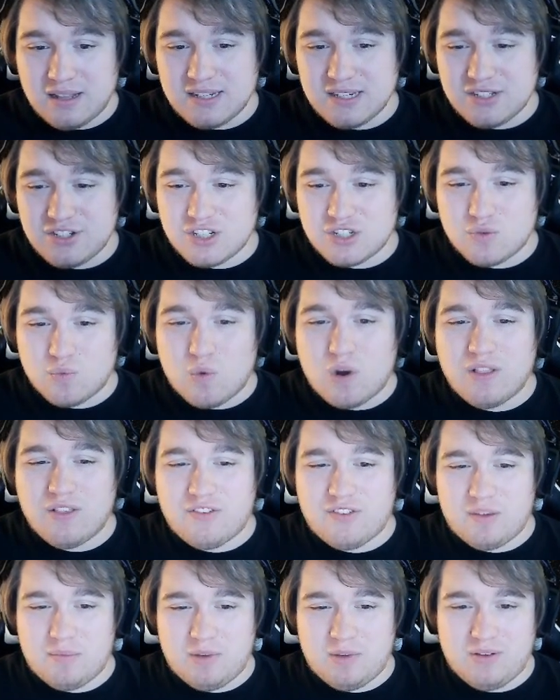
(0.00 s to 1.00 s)
is just one
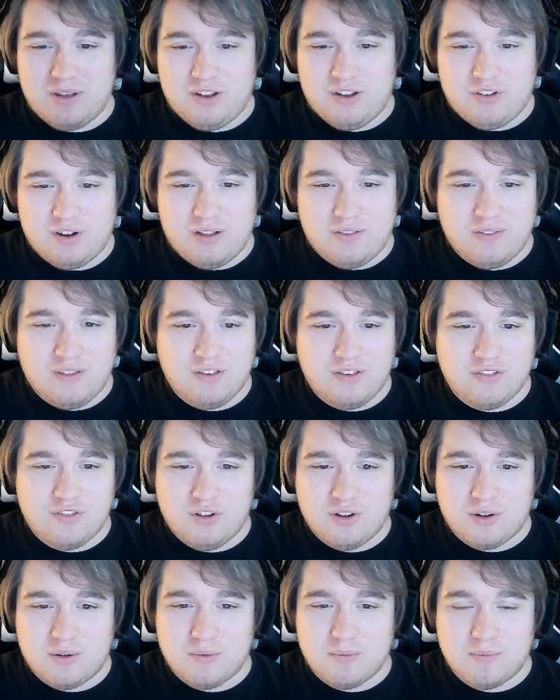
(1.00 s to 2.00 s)
simulation, and this
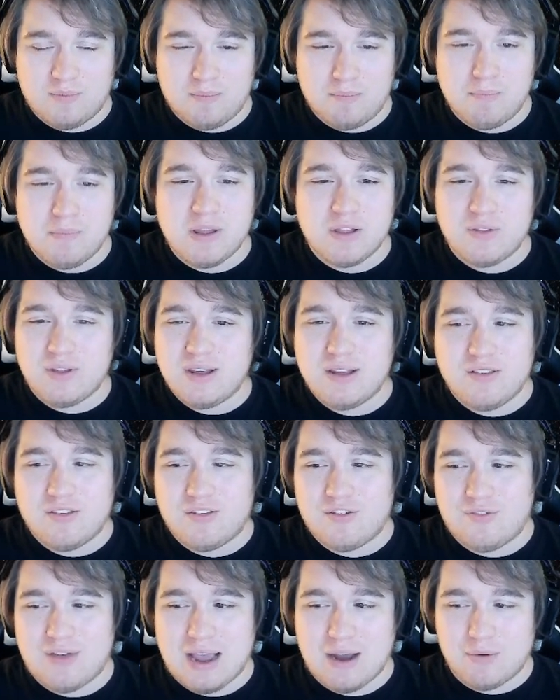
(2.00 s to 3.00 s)
took millions
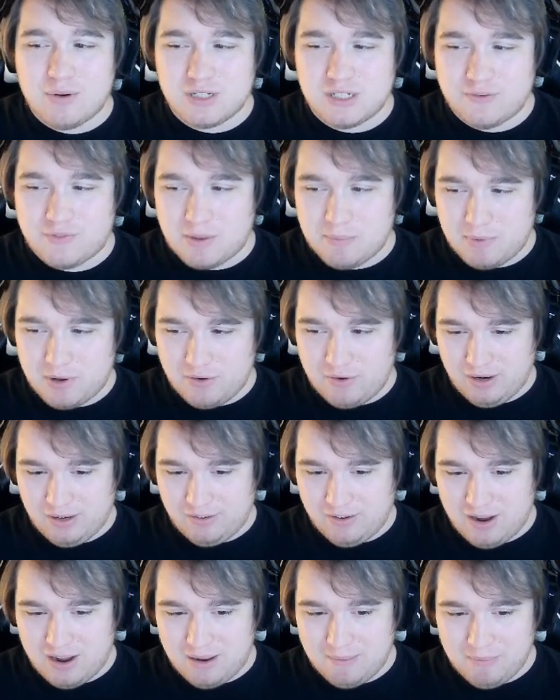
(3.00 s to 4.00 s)
of hours of computing
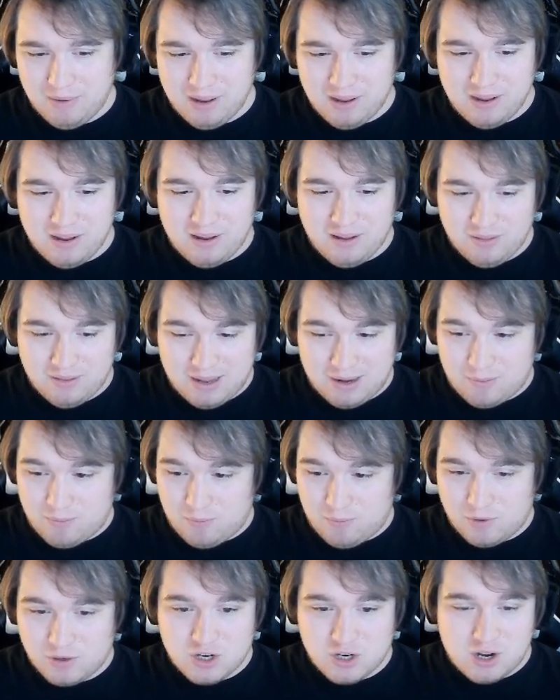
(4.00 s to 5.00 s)
time. Like,
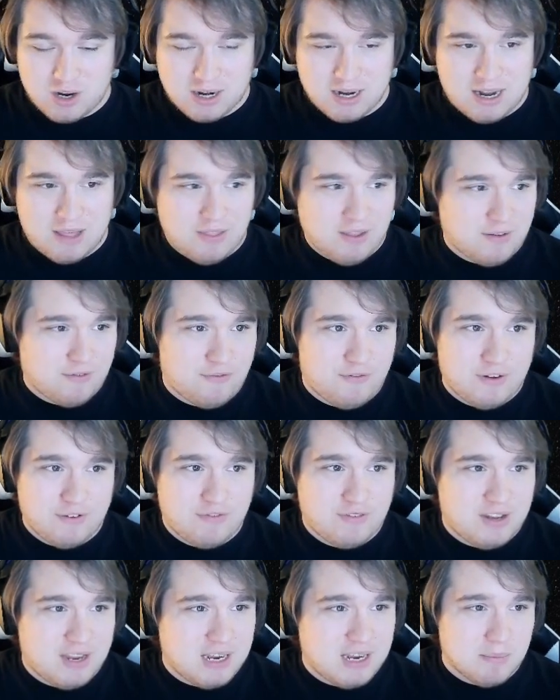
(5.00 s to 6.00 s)
we're talking, I think,
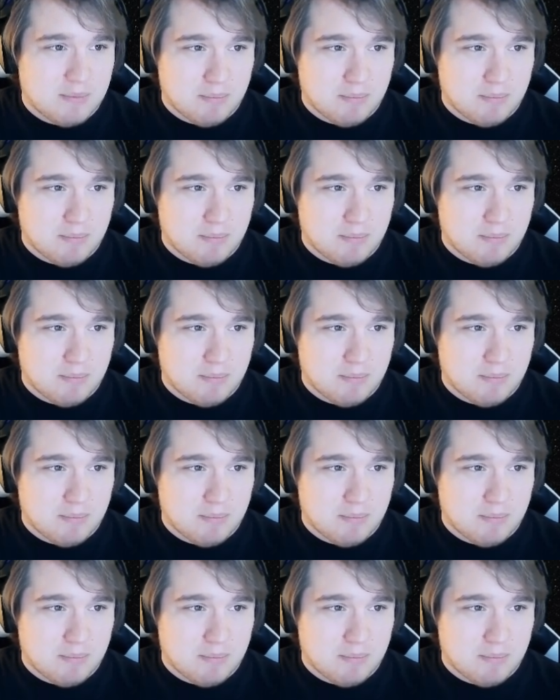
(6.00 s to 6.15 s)
15